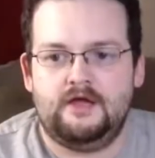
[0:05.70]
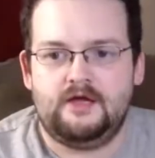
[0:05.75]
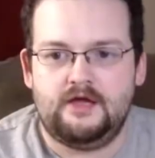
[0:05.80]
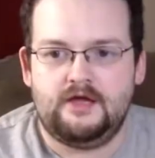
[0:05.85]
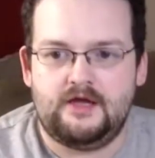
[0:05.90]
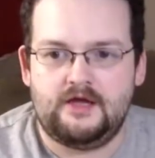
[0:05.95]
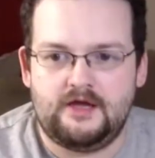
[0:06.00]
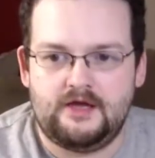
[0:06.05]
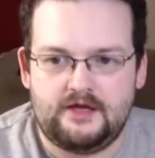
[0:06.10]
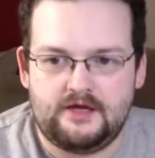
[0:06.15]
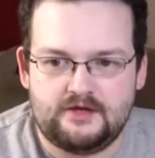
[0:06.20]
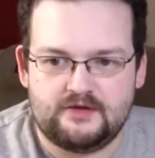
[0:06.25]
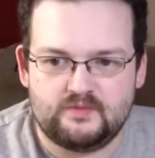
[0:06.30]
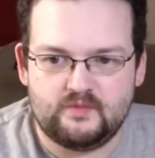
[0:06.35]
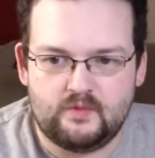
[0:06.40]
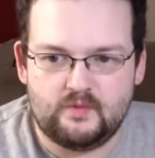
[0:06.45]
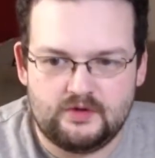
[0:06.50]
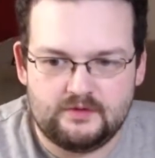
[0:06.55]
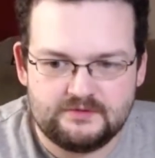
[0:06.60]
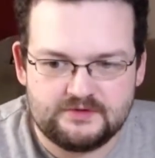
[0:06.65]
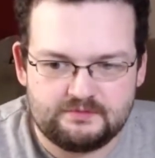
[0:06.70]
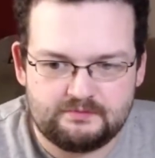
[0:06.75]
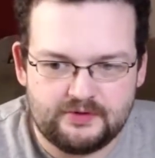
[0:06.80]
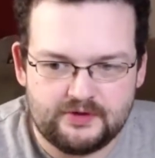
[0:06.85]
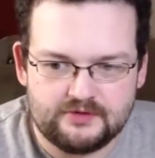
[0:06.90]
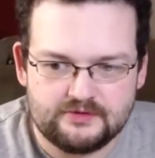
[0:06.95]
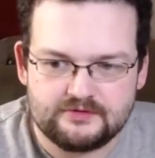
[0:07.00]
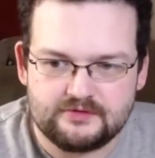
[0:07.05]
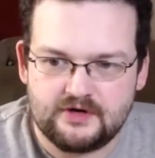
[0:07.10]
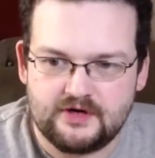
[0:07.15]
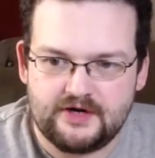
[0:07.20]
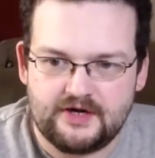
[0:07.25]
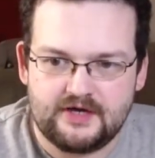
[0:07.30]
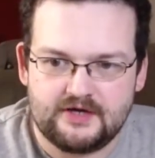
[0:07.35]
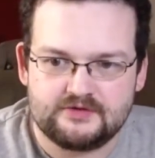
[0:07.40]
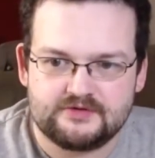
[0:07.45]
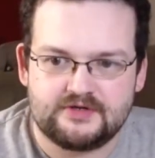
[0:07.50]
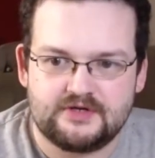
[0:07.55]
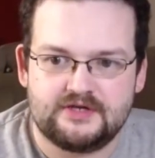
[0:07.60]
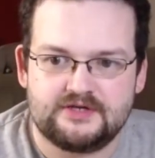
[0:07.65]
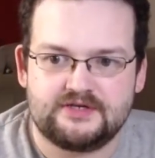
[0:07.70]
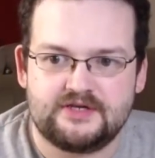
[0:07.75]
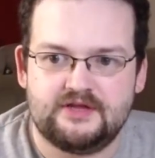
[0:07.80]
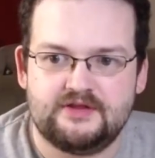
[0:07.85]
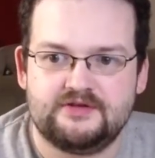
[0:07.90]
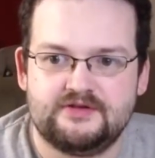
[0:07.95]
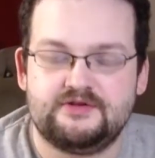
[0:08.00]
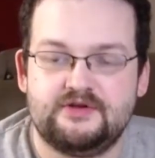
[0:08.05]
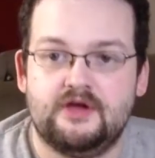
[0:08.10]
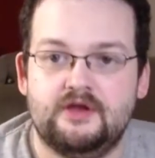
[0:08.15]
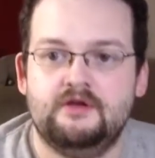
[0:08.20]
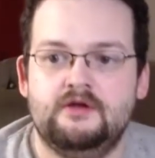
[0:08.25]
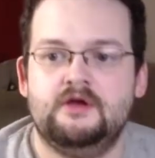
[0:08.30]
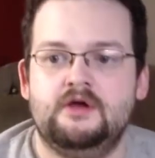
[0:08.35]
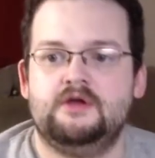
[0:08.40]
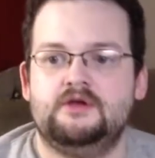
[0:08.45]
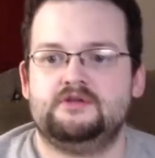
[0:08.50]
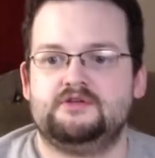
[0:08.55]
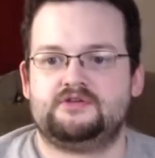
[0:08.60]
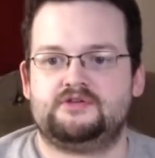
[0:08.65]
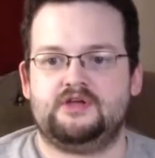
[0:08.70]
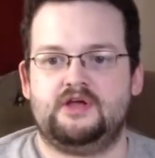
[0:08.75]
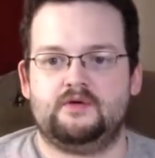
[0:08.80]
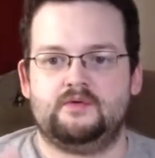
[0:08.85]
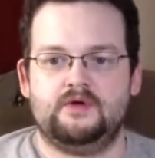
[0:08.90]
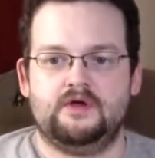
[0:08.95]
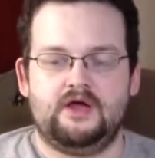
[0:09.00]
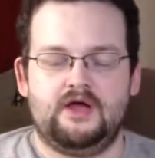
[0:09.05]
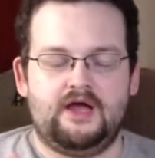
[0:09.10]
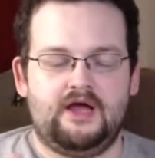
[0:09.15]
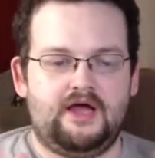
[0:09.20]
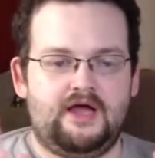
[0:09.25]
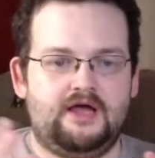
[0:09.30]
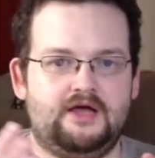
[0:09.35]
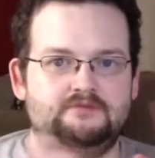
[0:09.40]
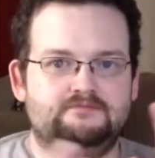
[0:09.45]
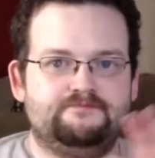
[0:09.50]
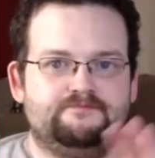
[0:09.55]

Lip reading: It is warm as balls right now, so let's get this done. So, hi,